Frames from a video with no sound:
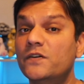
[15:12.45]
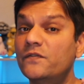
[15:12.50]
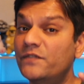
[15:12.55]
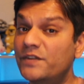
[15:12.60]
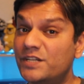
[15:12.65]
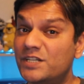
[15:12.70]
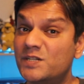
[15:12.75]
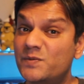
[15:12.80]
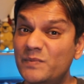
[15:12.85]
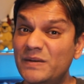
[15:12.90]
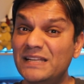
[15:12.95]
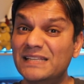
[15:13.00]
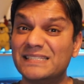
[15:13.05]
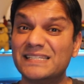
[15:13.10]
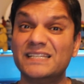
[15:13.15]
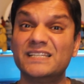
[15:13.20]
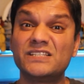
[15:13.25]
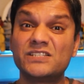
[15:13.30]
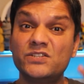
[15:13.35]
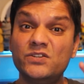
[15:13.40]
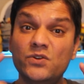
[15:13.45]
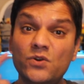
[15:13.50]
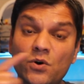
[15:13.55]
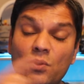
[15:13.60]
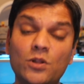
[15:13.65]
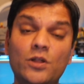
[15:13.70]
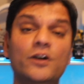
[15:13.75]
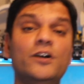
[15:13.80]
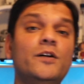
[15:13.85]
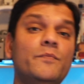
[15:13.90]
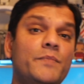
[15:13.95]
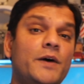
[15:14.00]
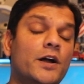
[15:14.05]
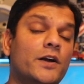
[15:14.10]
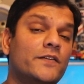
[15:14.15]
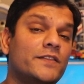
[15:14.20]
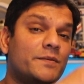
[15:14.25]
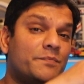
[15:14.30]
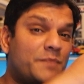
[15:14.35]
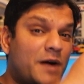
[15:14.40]
which means it is no longer part
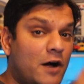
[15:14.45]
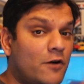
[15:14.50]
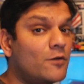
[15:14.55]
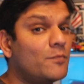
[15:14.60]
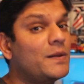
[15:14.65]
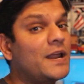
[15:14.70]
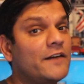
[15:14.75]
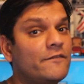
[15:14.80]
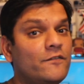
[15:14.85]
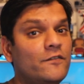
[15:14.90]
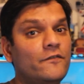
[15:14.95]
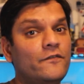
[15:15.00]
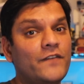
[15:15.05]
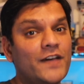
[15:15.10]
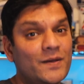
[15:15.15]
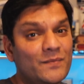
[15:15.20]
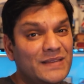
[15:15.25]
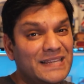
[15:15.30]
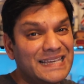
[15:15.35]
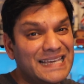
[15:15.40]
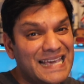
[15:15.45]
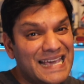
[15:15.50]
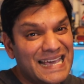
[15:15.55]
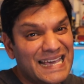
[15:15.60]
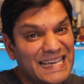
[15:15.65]
of the Power Platform family.